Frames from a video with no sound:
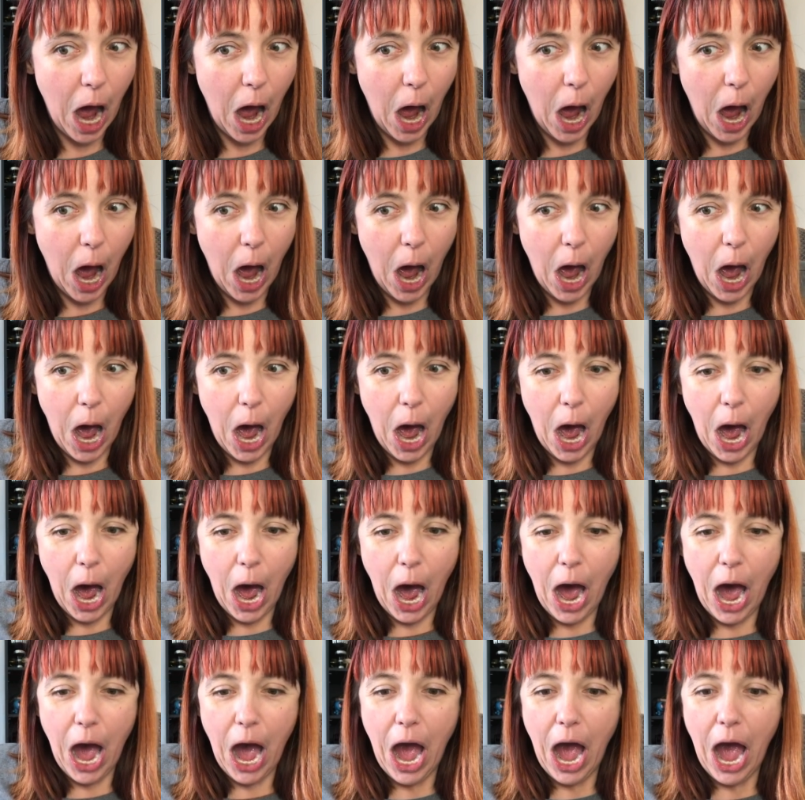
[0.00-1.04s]

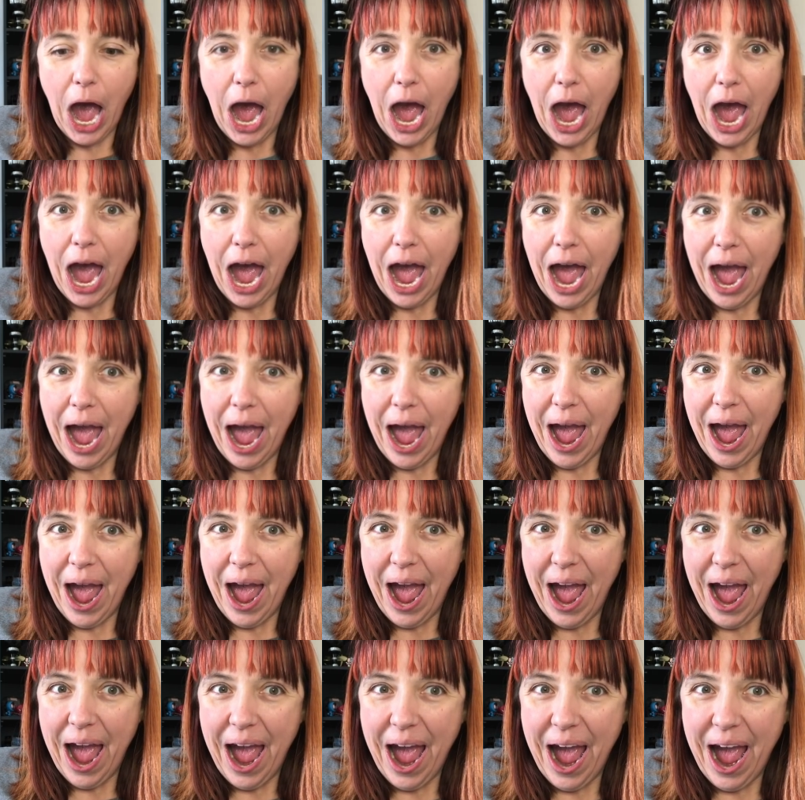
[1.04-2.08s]

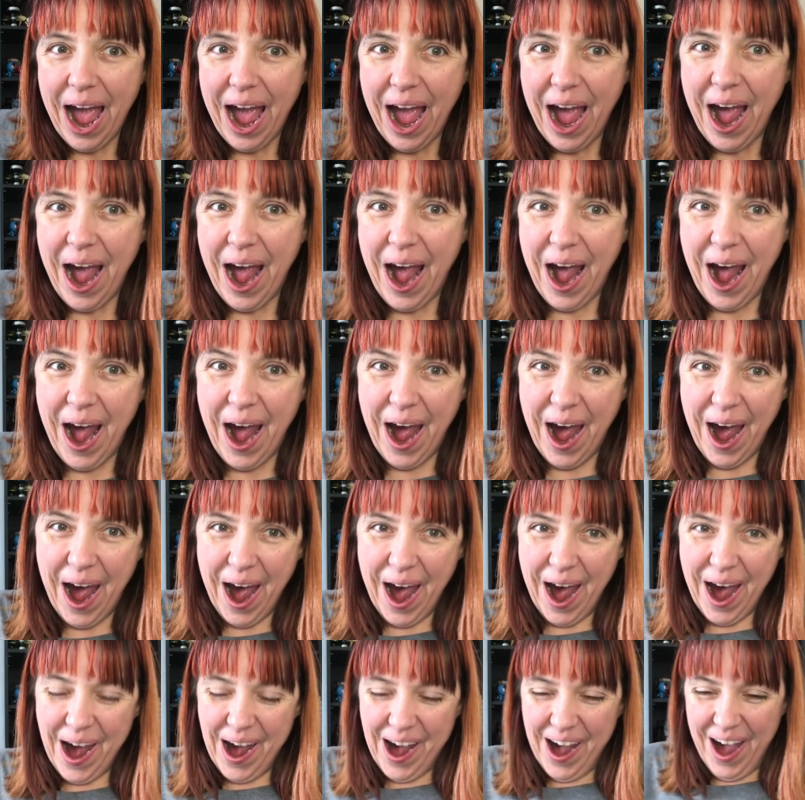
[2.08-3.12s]

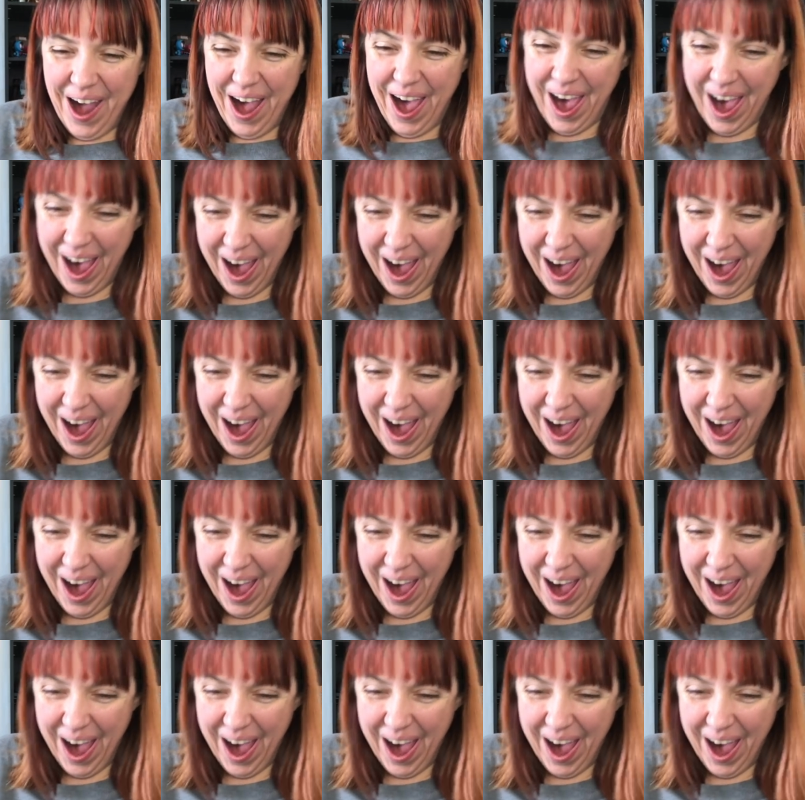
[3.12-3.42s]
No one is speaking in this clip.